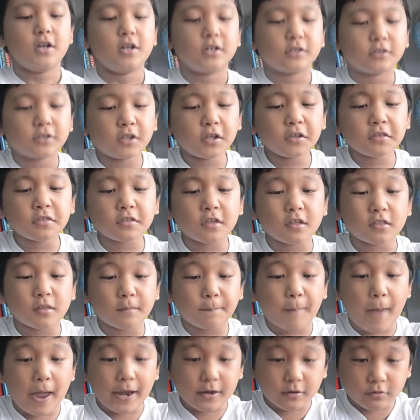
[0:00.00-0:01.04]
This is a
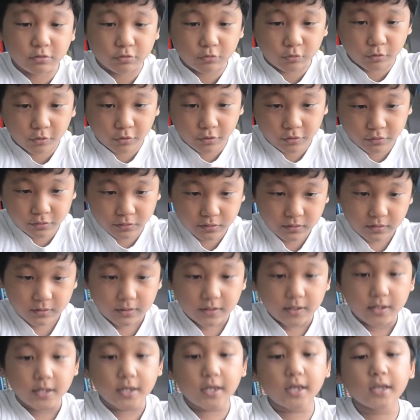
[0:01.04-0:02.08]
Apatosaurus.
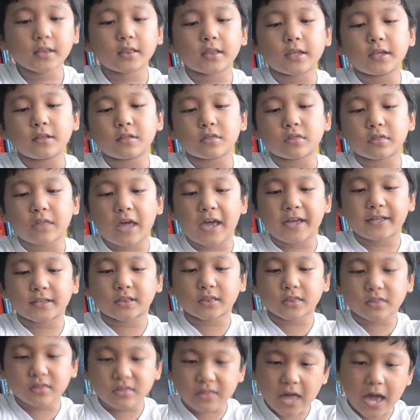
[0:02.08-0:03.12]
It eats
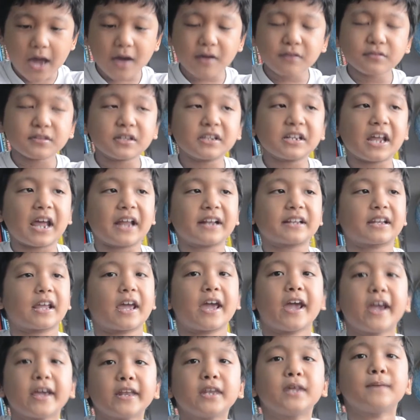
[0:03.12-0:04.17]

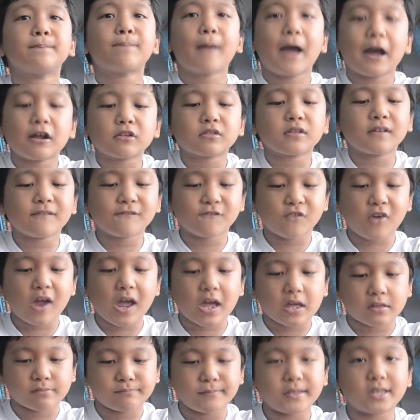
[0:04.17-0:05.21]
8,080 pounds of
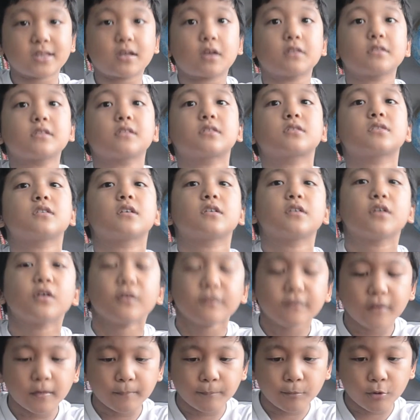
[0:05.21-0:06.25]
grass because it's a
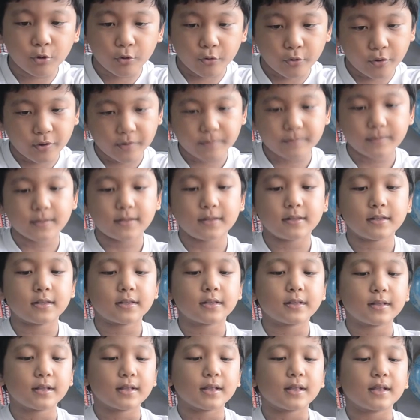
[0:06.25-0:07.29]
herbivore.
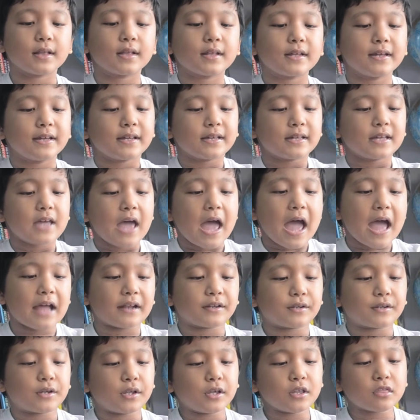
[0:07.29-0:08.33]

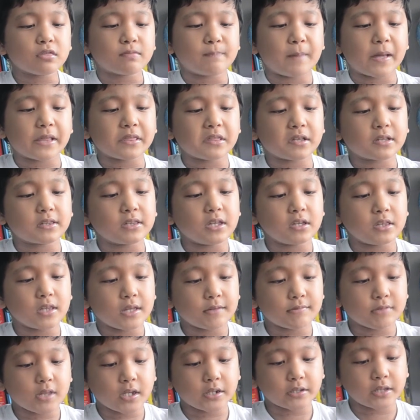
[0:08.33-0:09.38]
And this basically
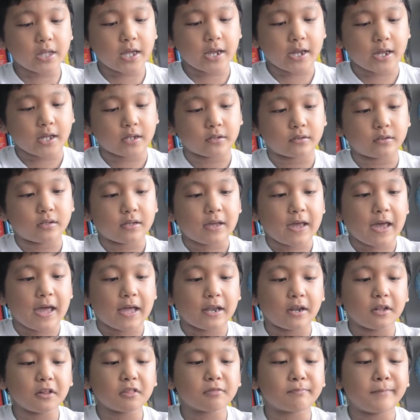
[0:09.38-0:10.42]
lives on land, and
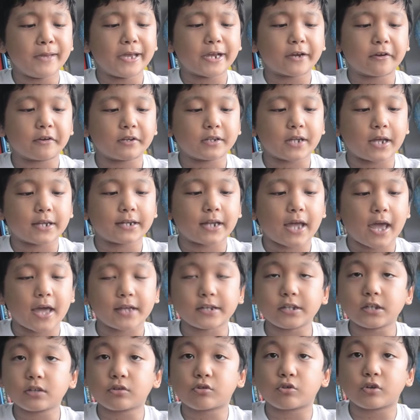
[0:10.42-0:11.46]
it's bigger than
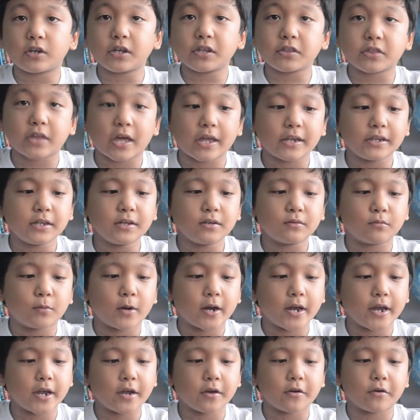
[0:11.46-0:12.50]
any trees
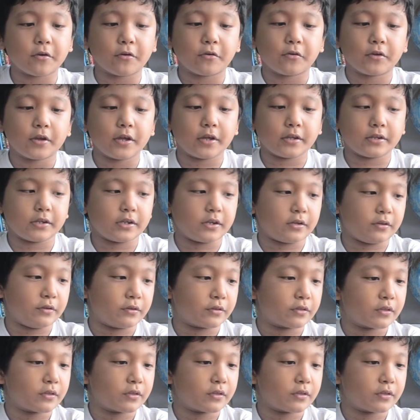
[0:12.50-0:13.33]
anywhere it is.